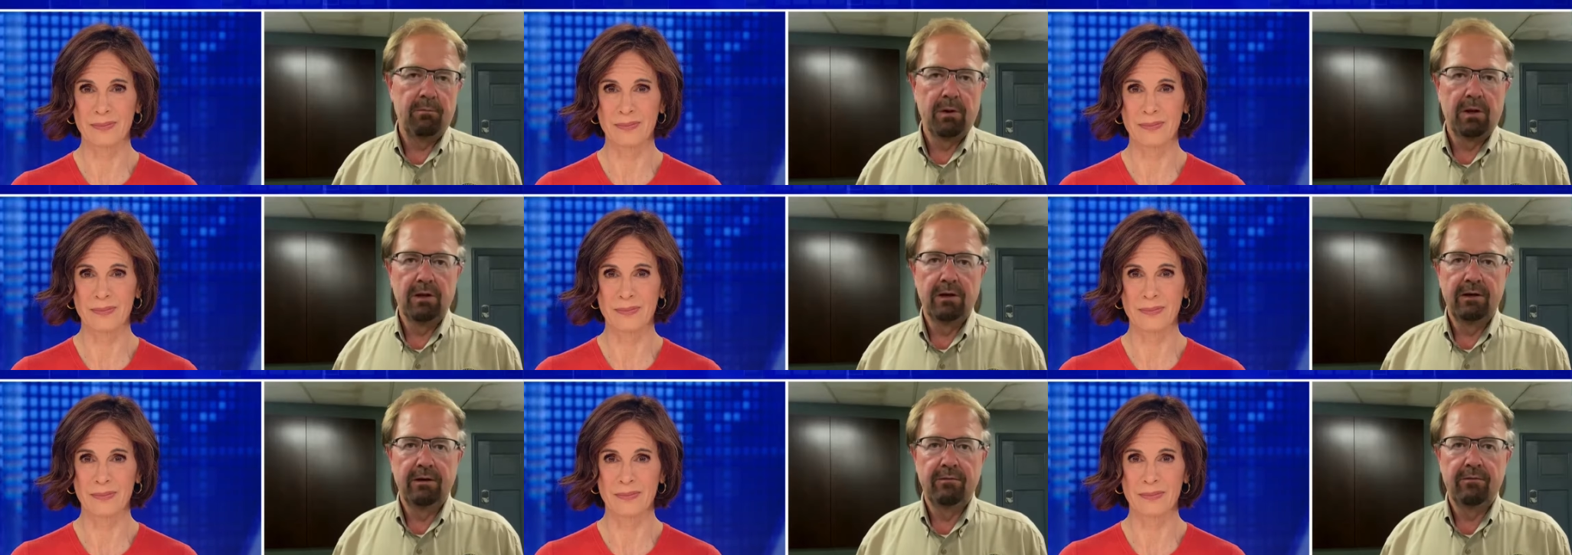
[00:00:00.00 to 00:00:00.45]

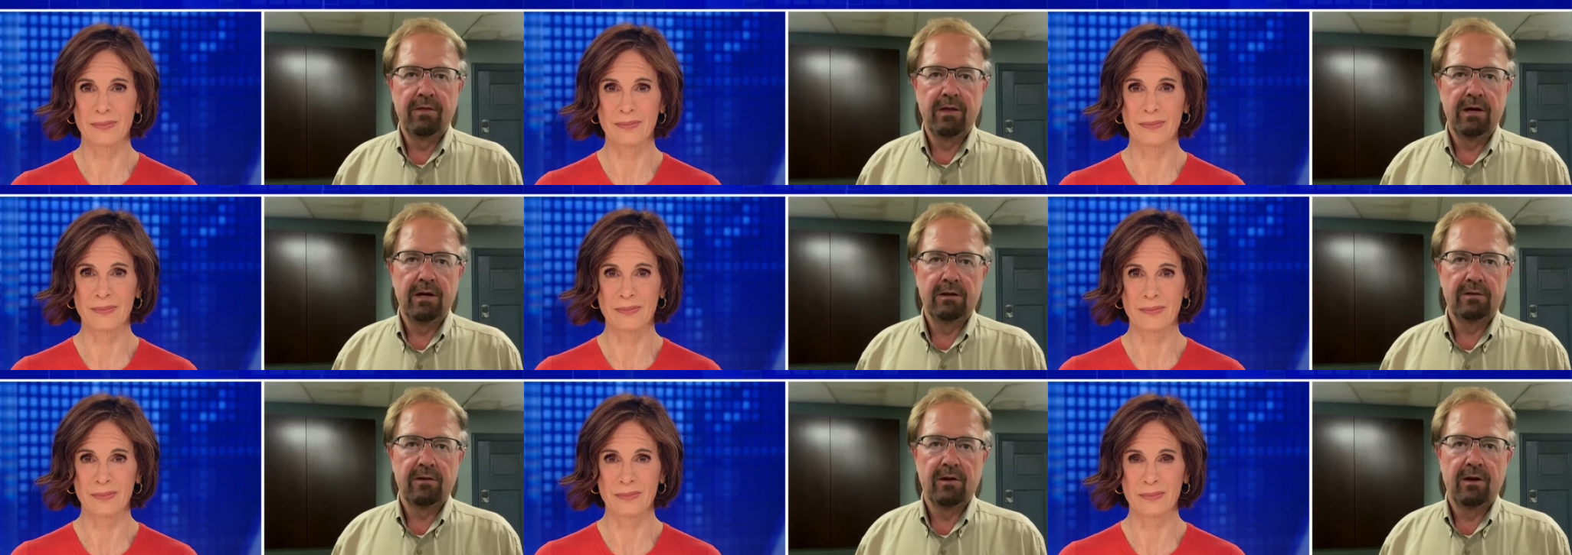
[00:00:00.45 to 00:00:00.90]
Speaker 1: believe
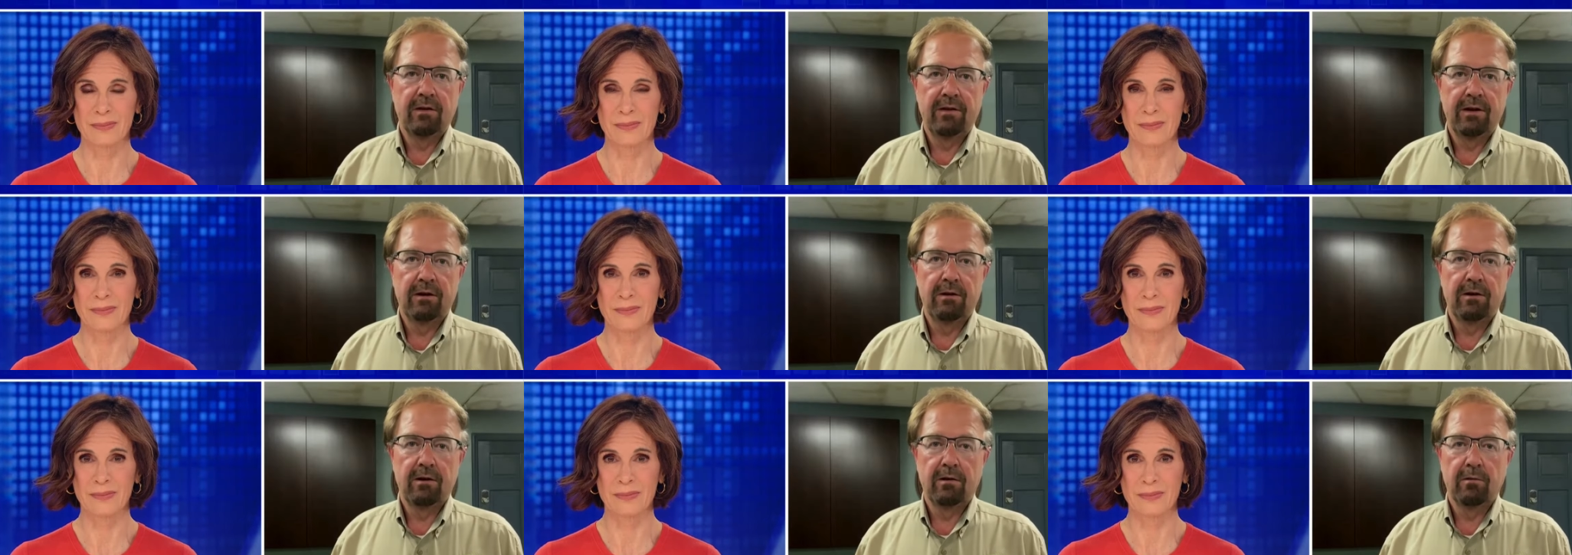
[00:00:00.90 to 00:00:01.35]
that uh,
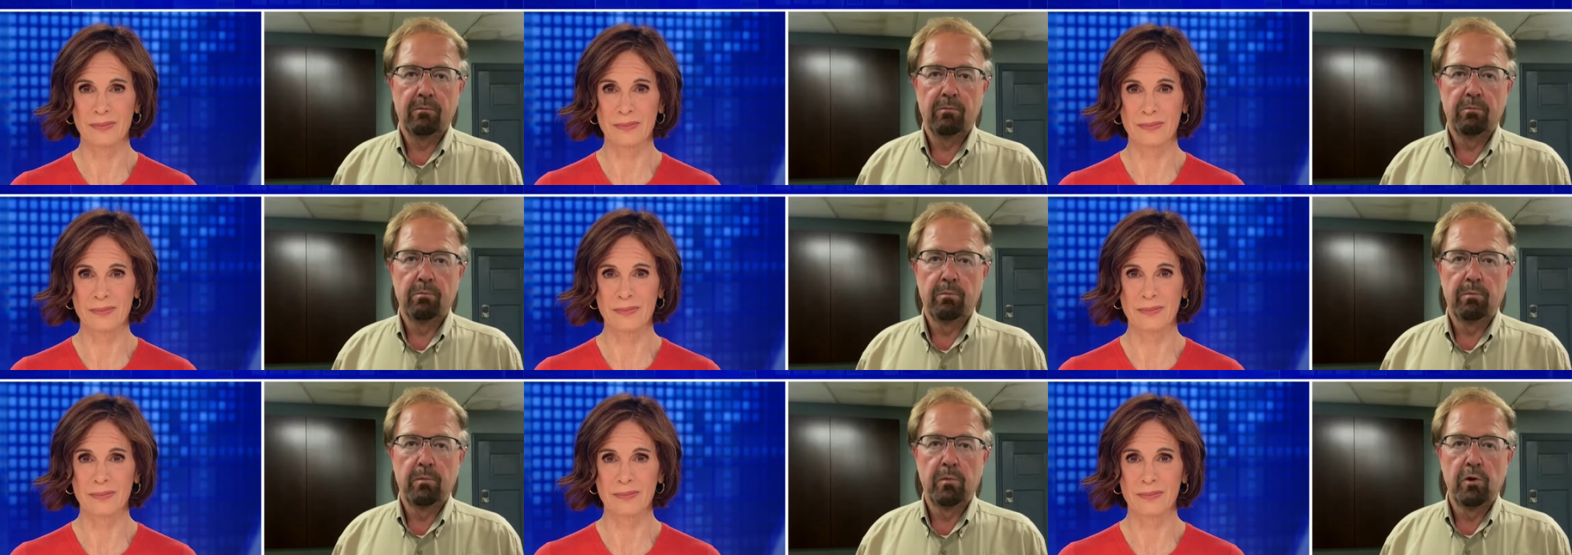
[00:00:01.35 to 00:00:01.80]
there are a
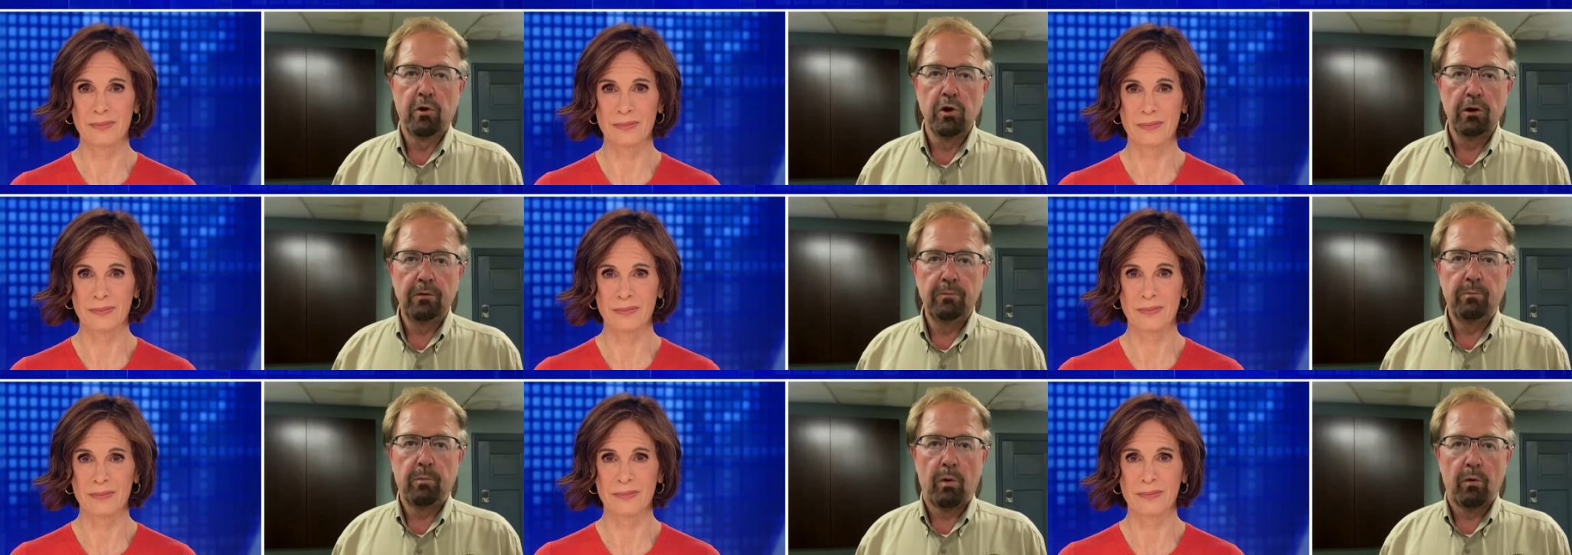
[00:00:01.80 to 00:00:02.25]

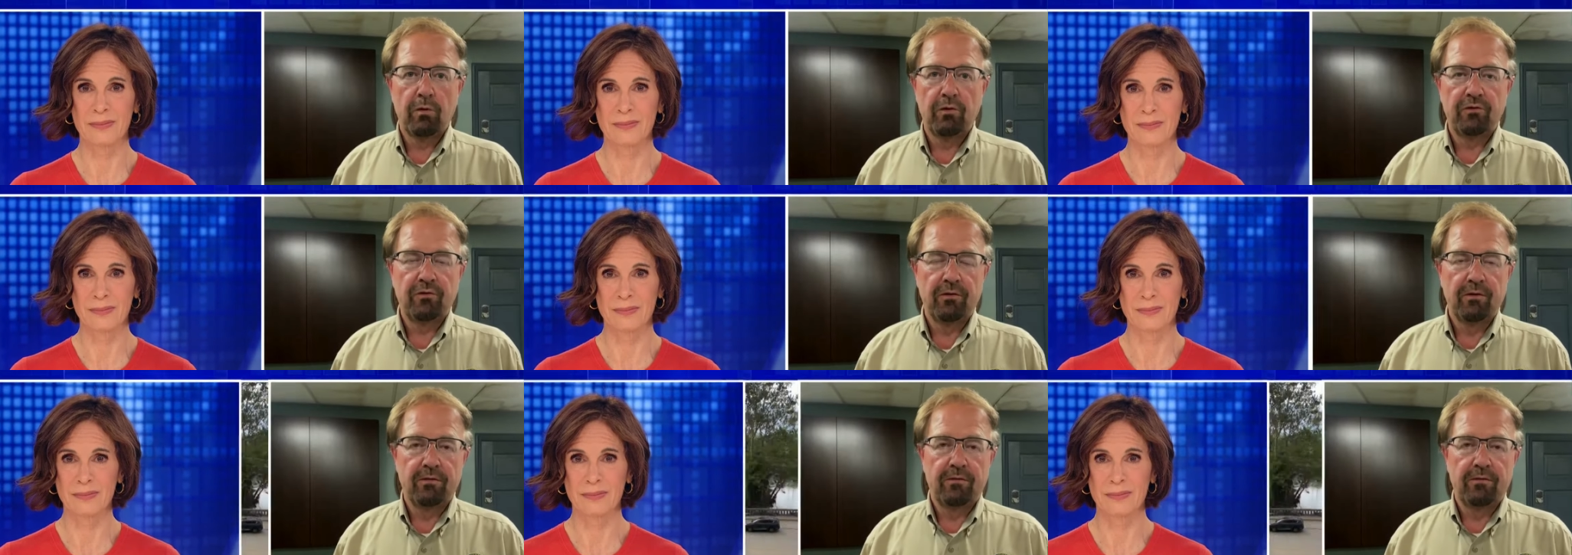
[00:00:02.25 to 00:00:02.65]
good portion